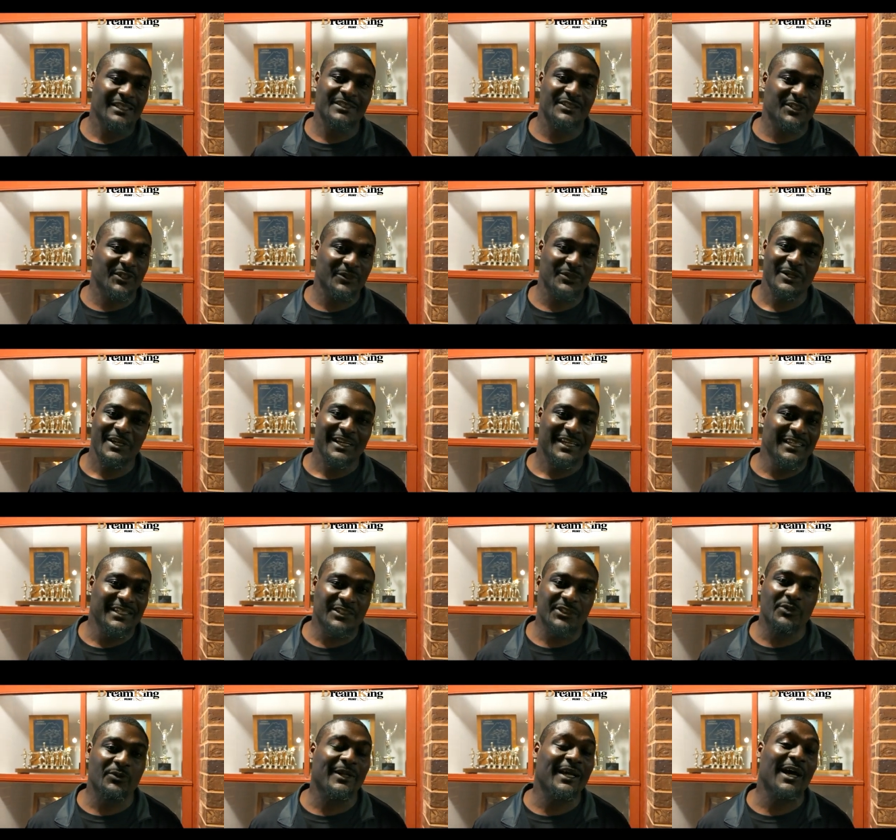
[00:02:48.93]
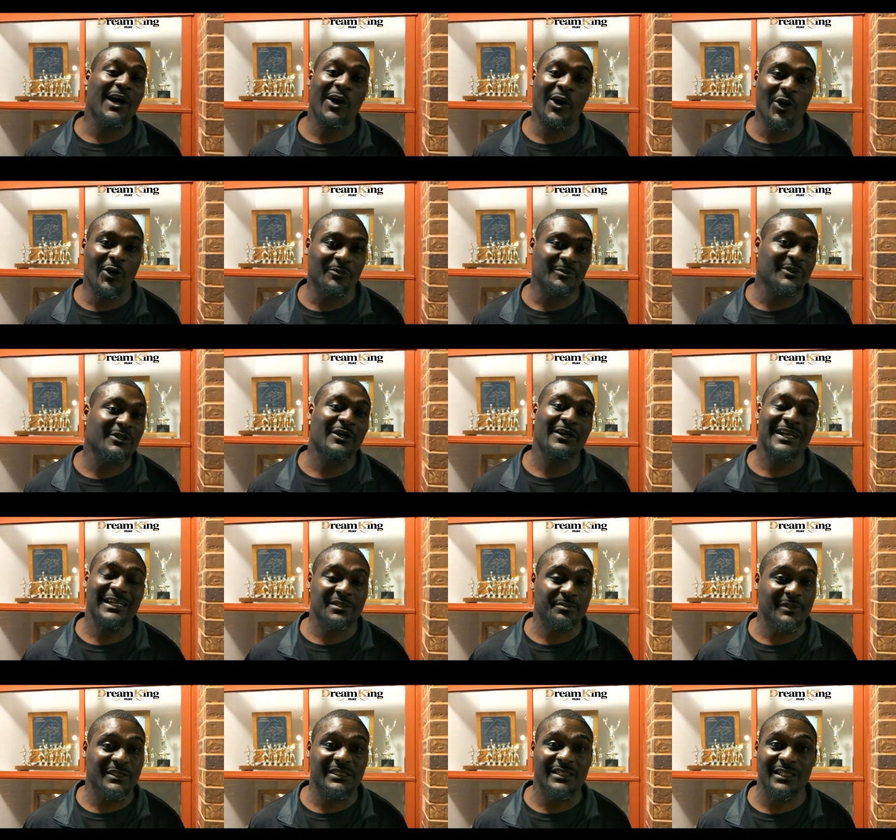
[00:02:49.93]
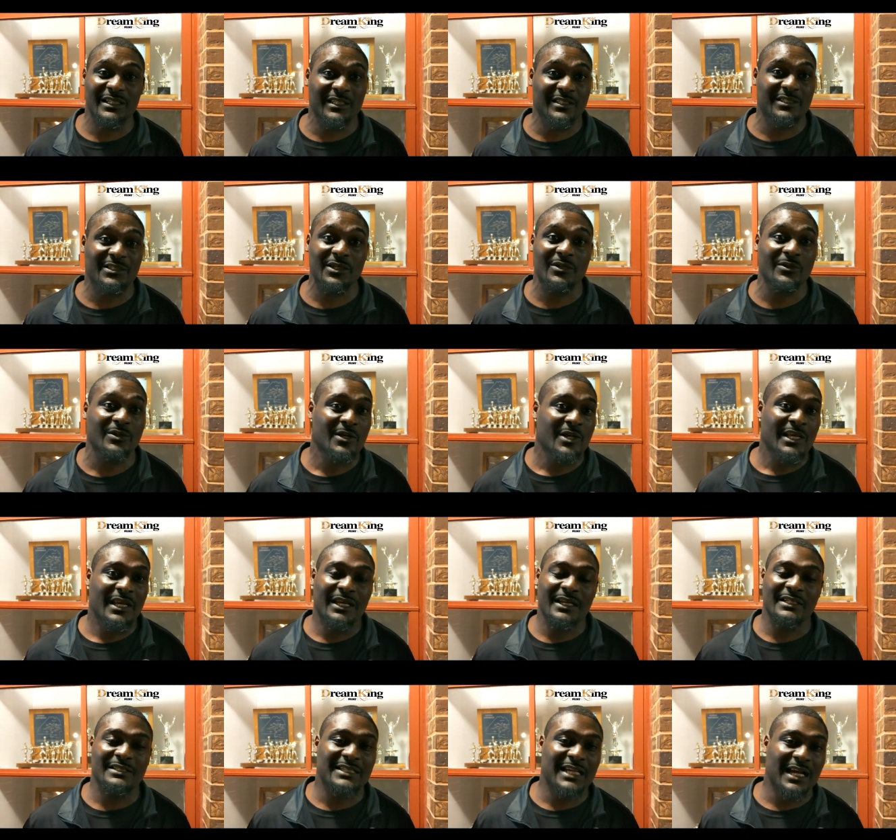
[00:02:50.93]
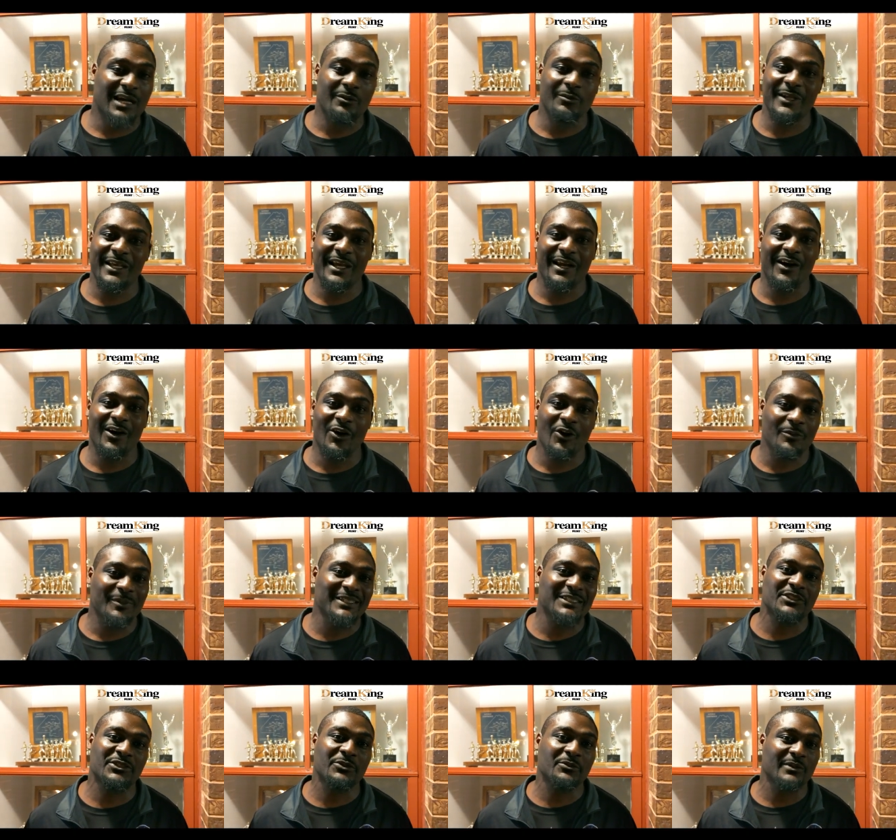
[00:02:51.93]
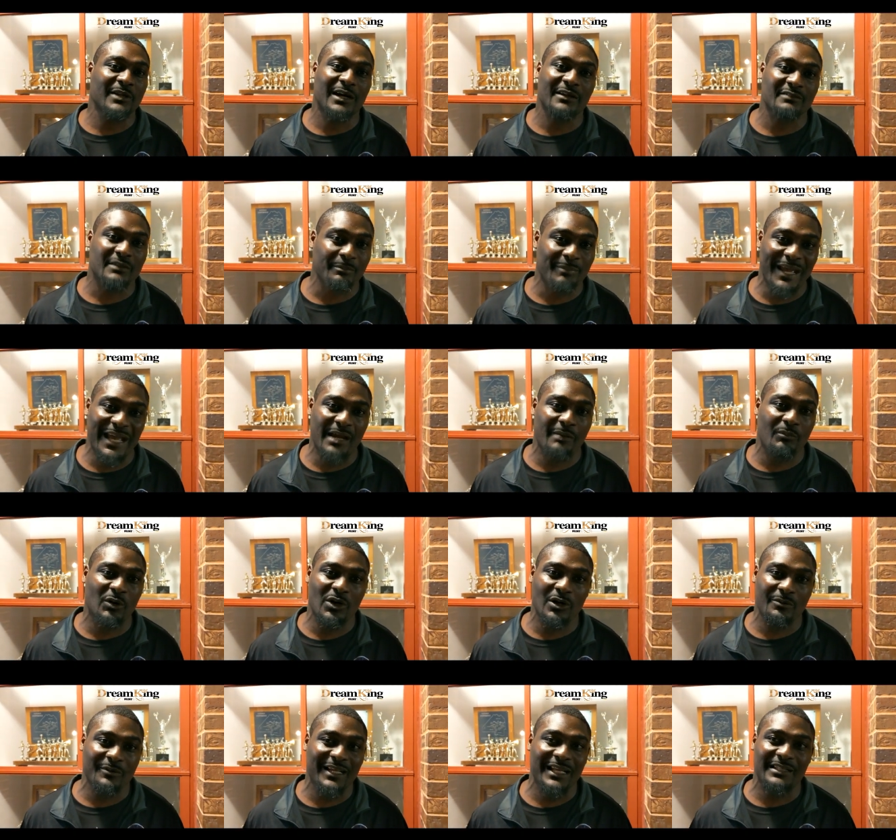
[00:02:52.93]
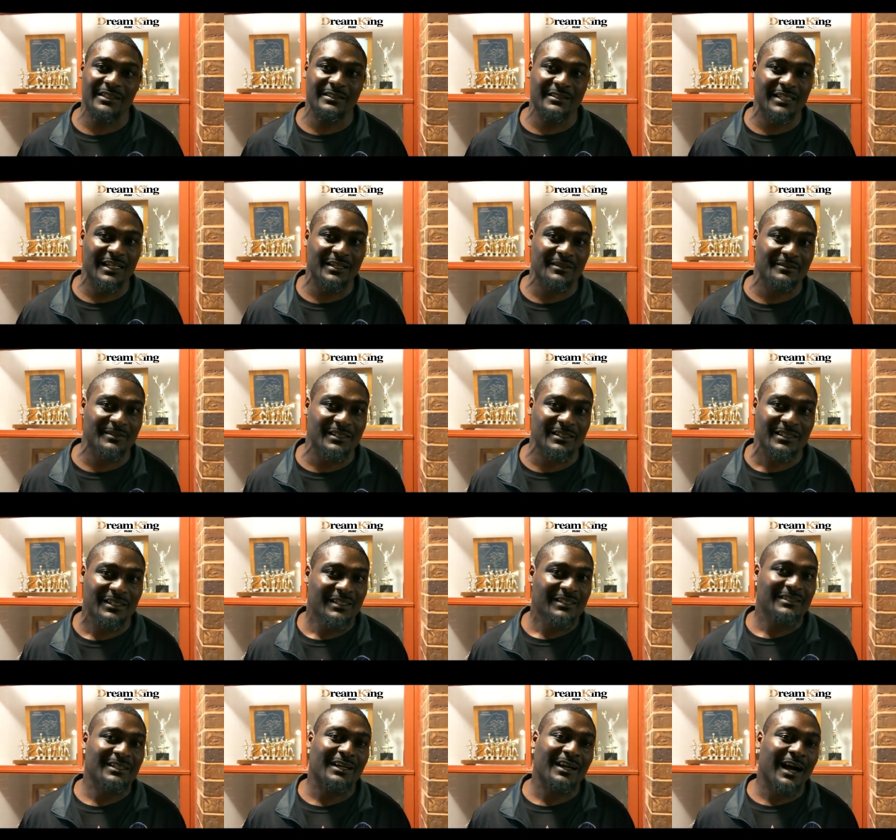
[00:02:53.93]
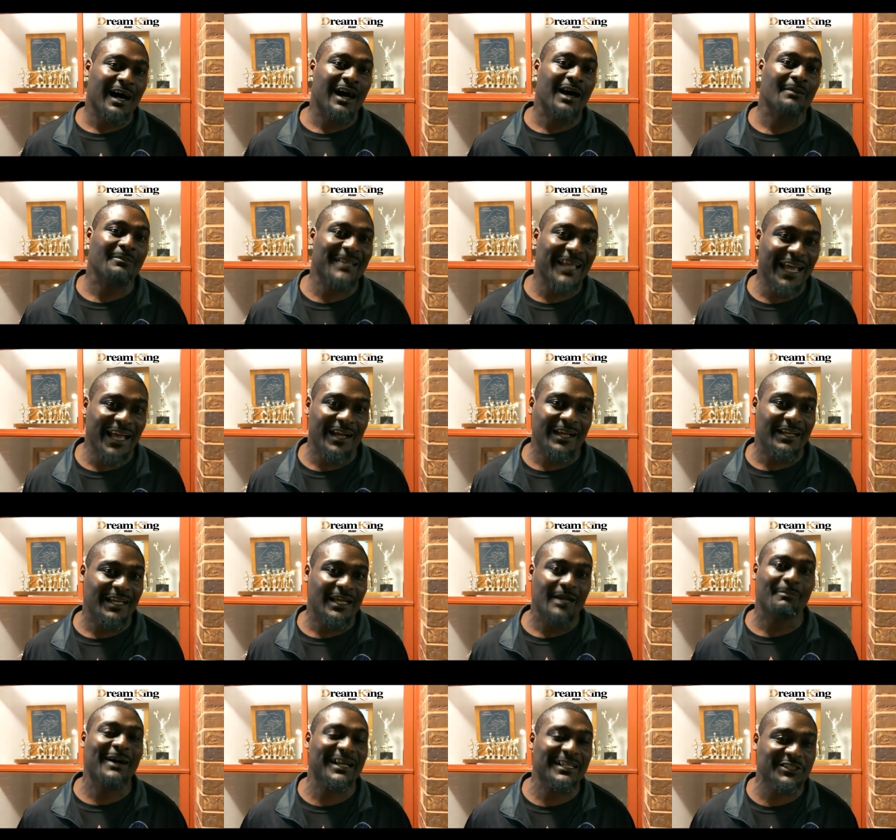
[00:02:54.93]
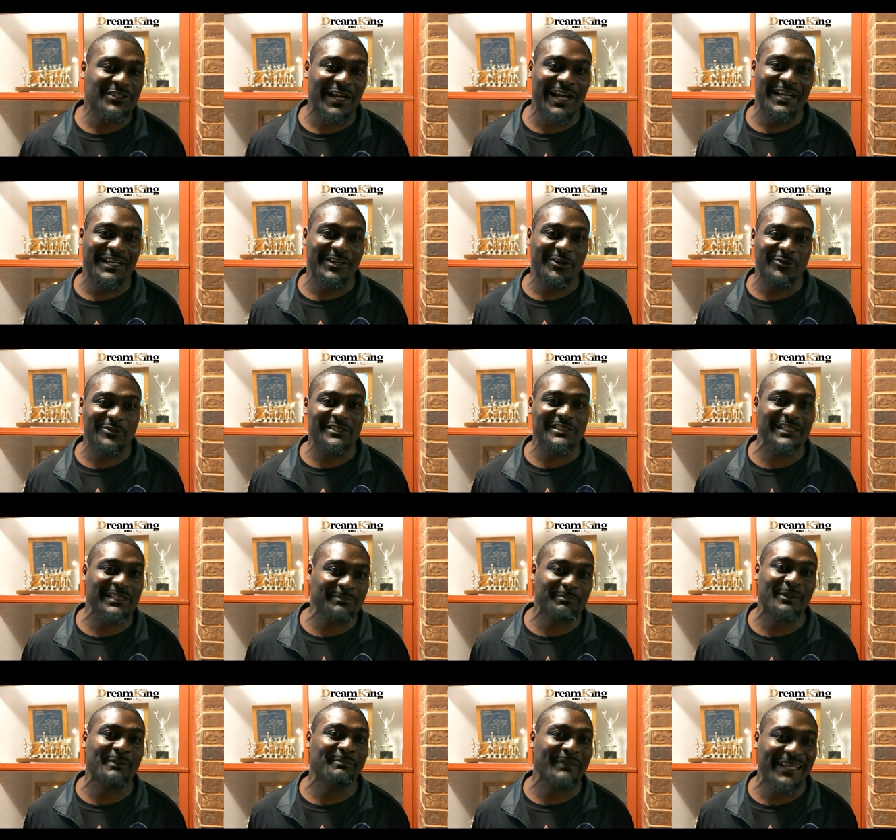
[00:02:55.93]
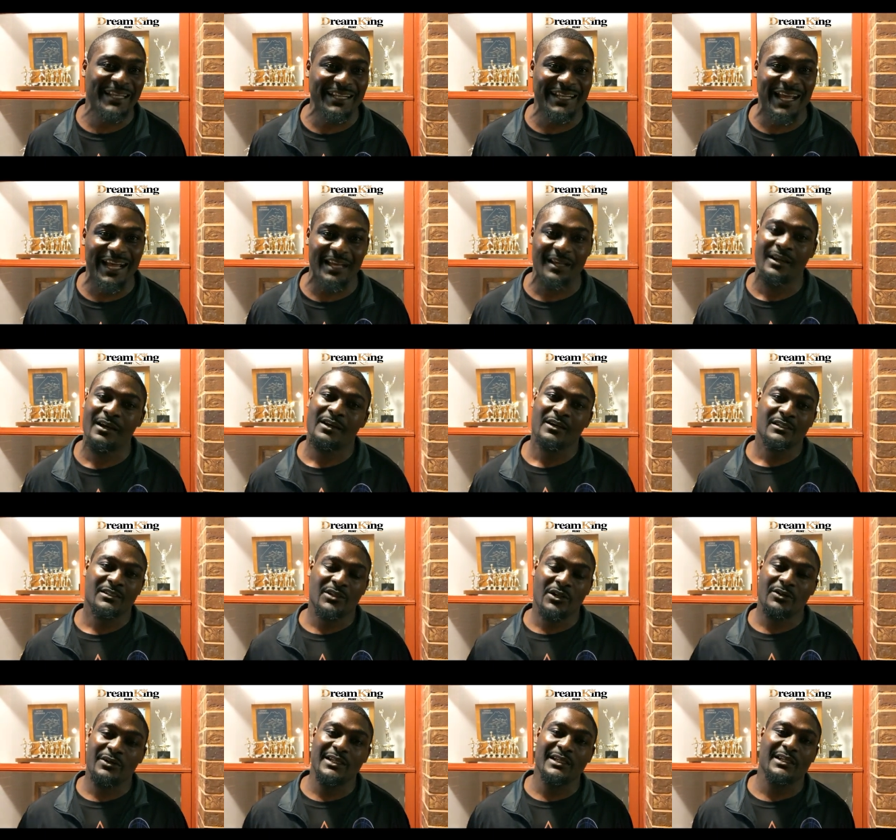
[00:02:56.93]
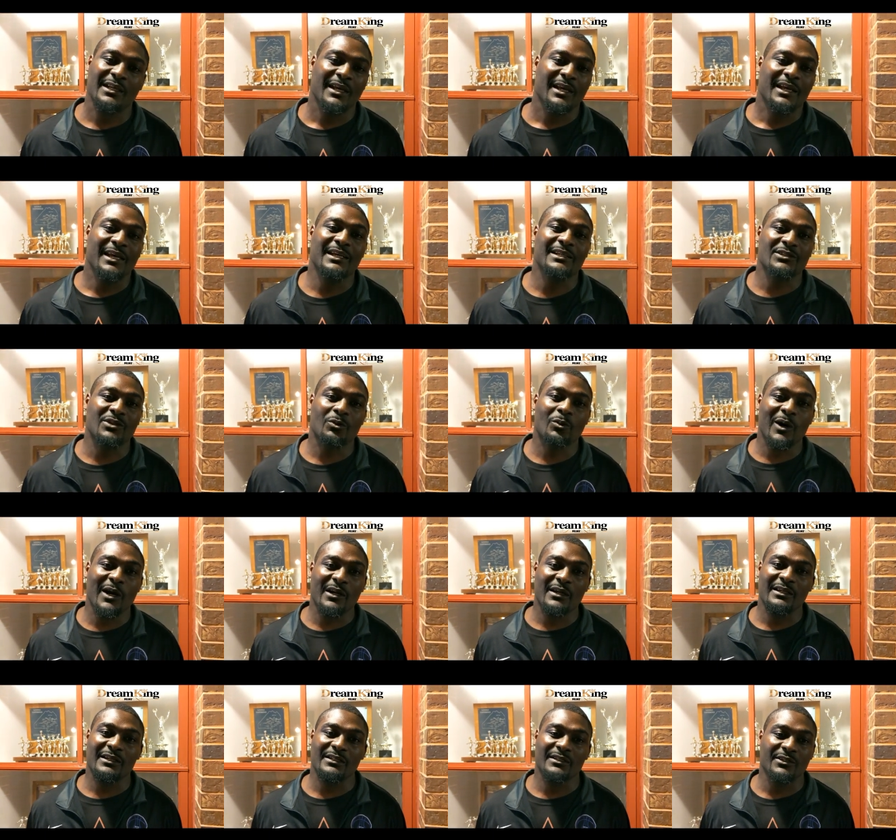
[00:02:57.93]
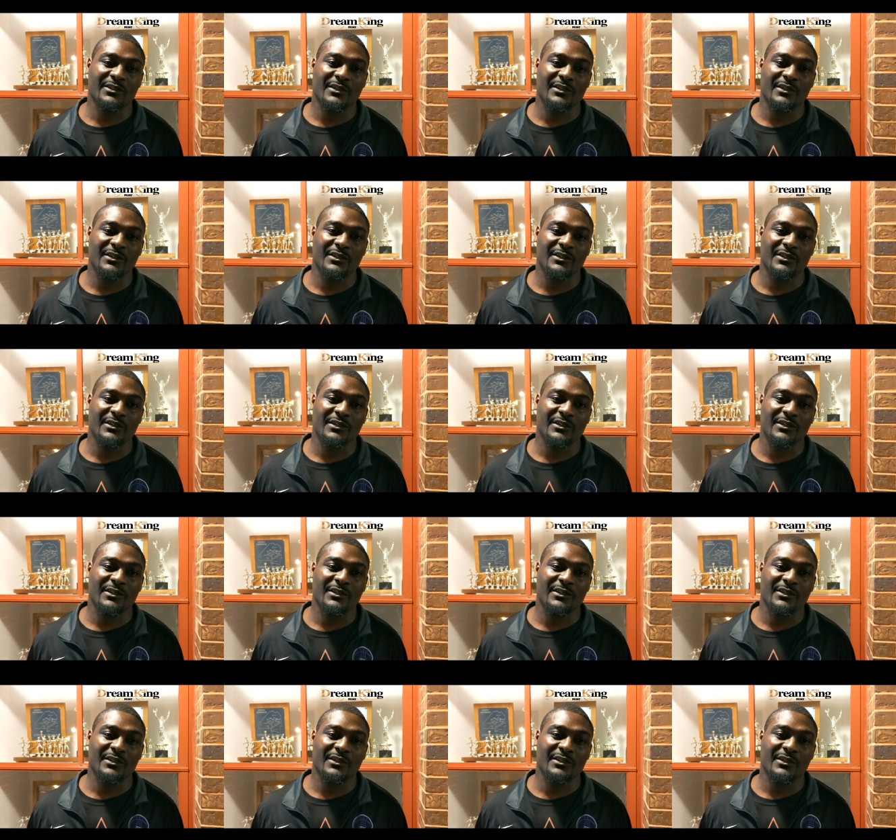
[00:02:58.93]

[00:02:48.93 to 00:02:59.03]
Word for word: He shoot he shoot at home. You know that's my son. So anytime we at home, he's shooting off the backboard. We have to tell him to, to calm down. Everybody trying to go to sleep at midnight. So he he's a working.